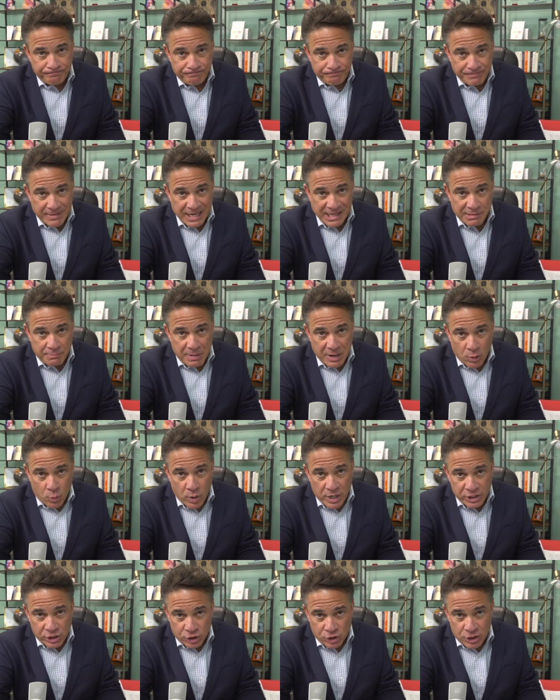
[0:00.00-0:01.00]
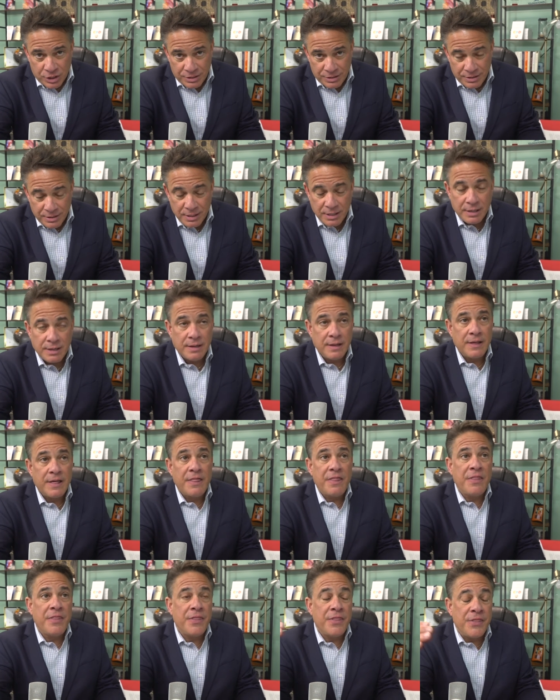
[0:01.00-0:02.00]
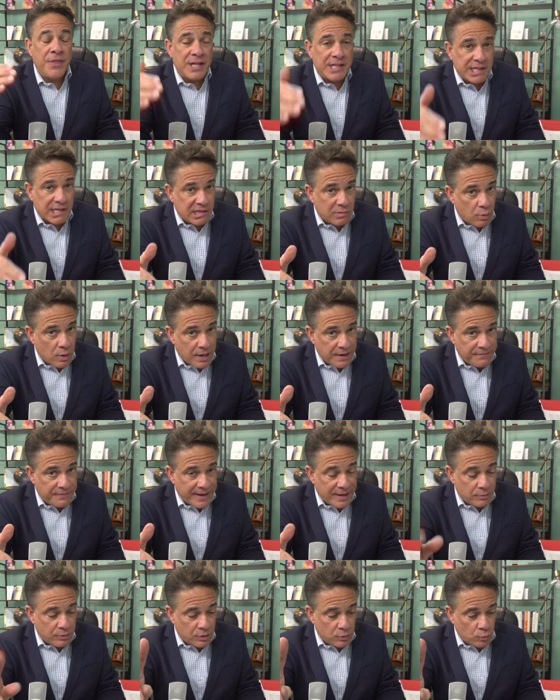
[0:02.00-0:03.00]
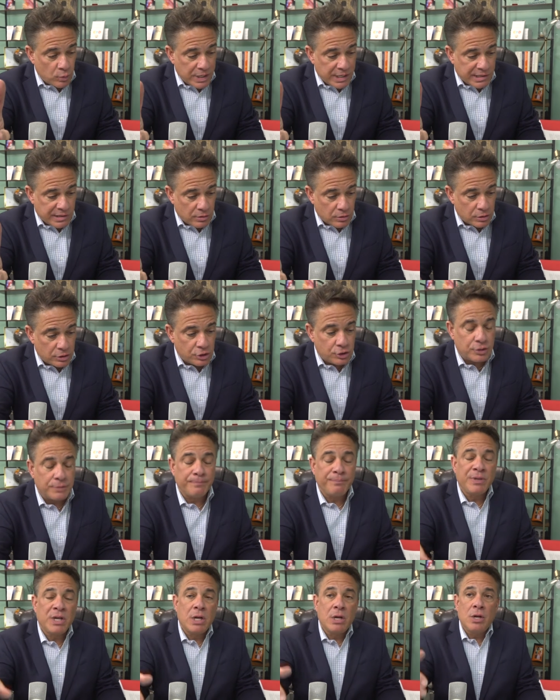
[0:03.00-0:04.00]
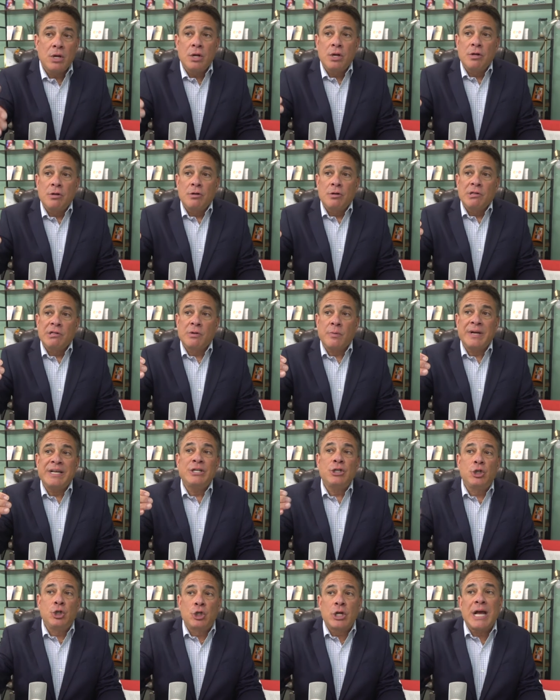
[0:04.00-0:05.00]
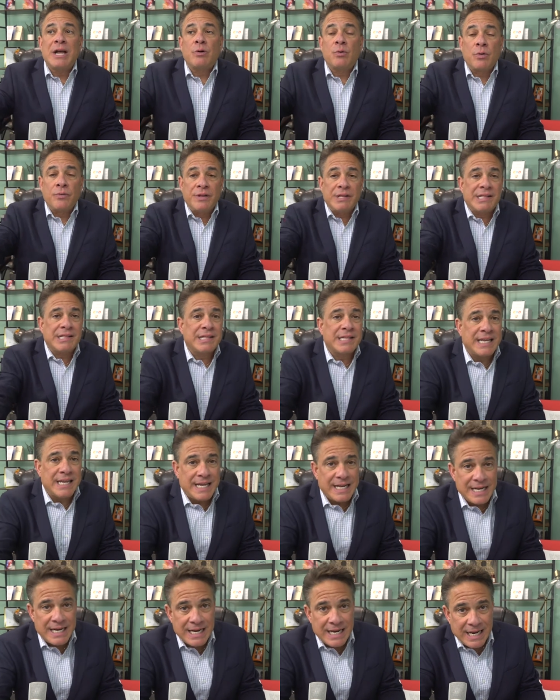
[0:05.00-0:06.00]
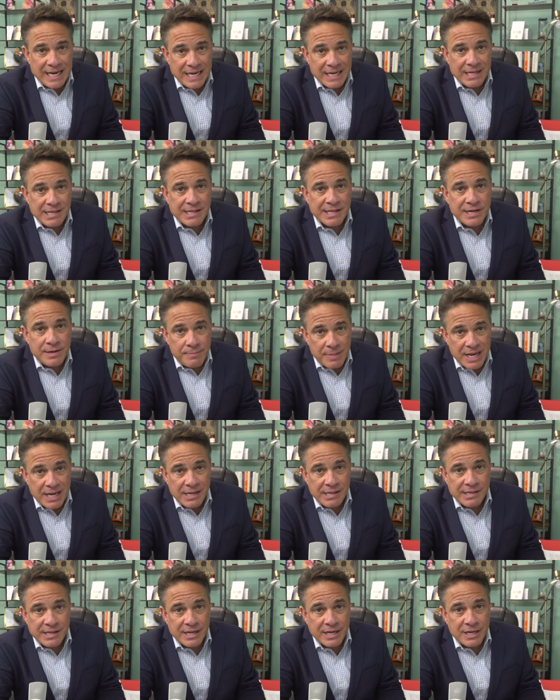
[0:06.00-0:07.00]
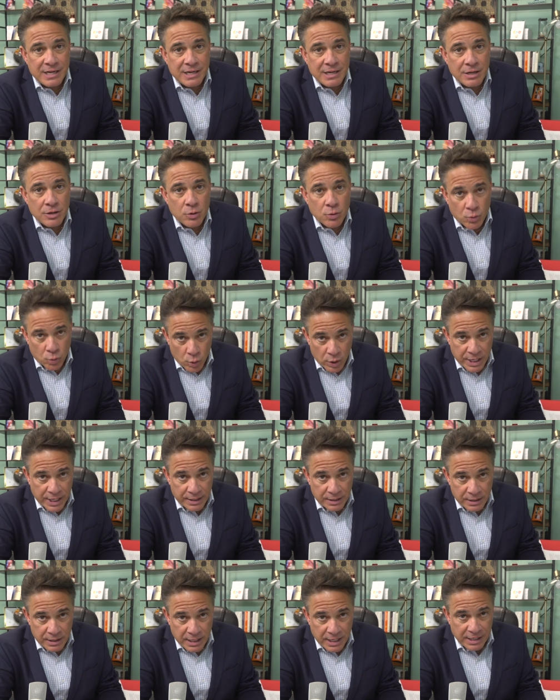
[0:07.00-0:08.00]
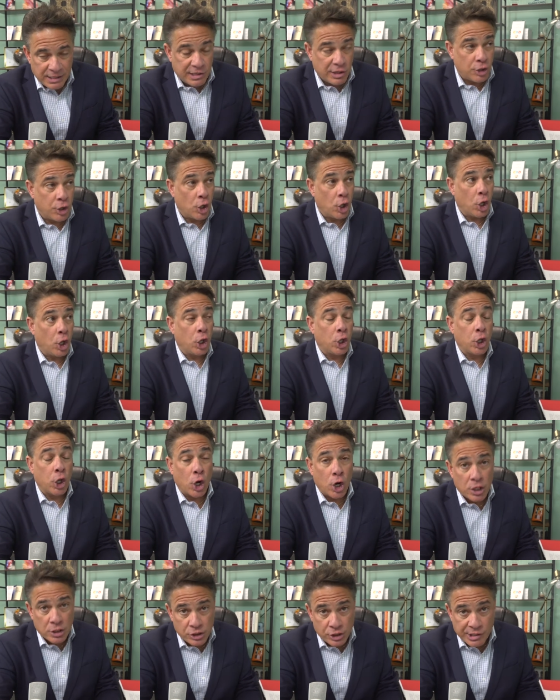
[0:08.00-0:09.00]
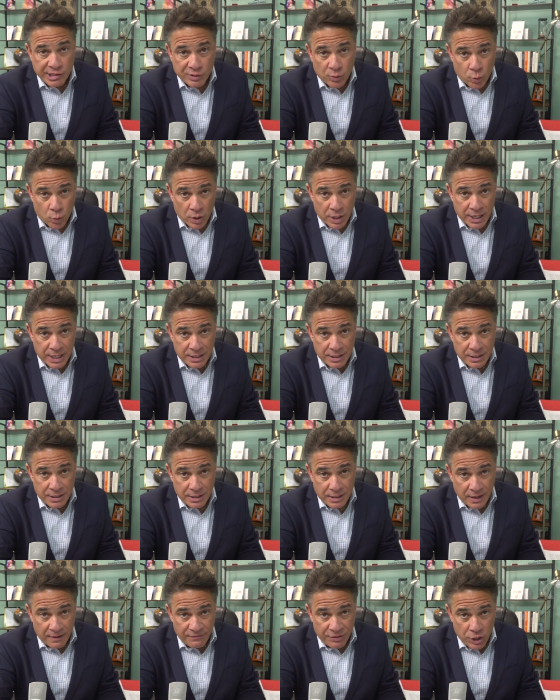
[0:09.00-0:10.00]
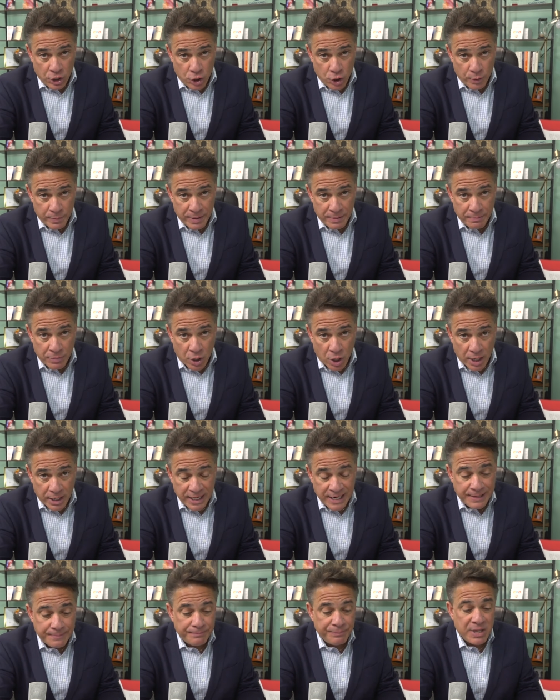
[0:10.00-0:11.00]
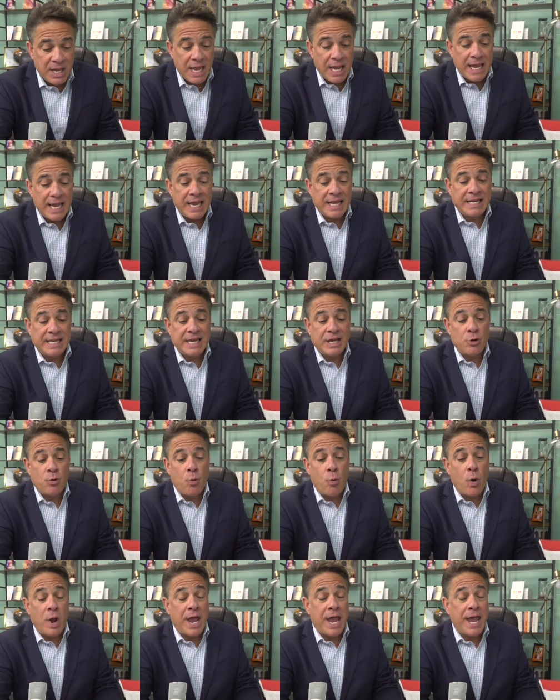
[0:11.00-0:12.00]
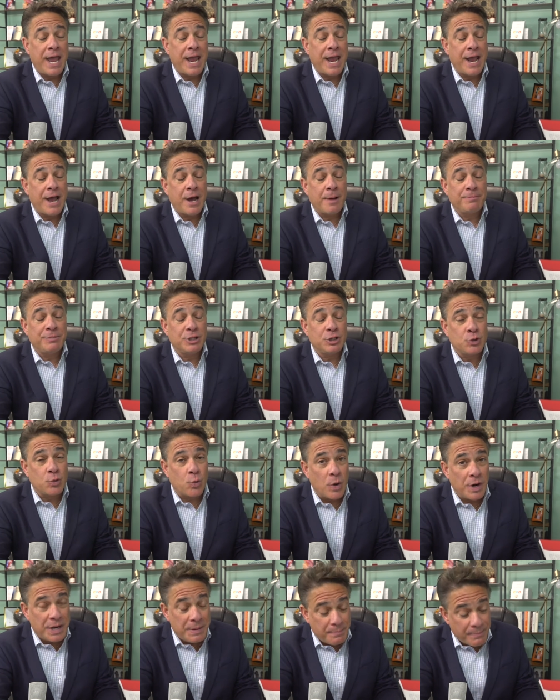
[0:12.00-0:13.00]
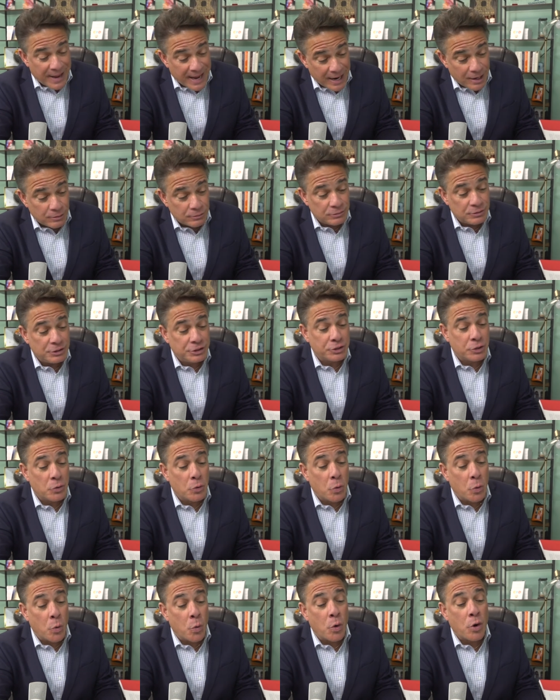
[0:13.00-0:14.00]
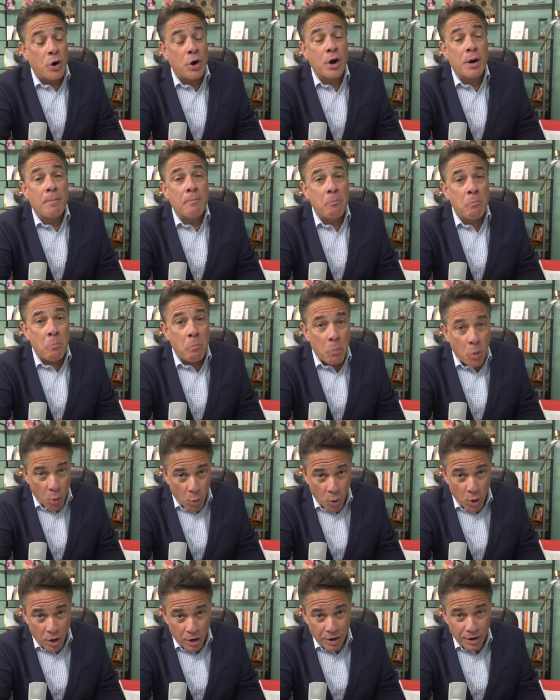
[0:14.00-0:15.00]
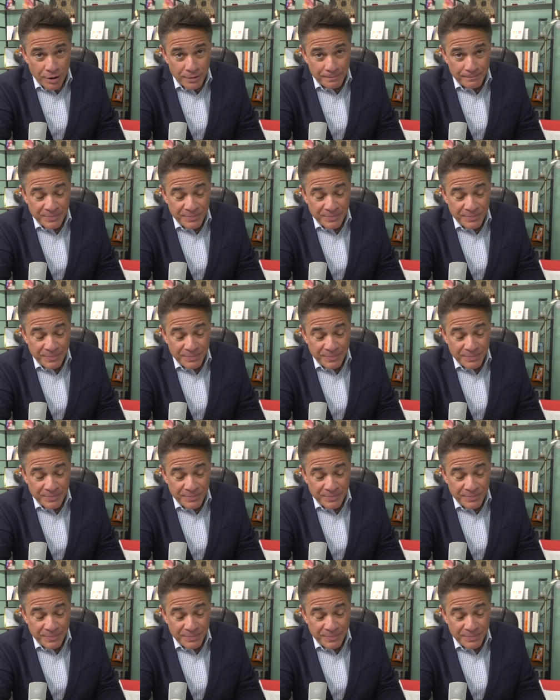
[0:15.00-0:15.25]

That's my question. This is what I found in research. So in general, the skin is an amazing organ. It's the largest organ of the human body. It can weigh up to twenty pounds or more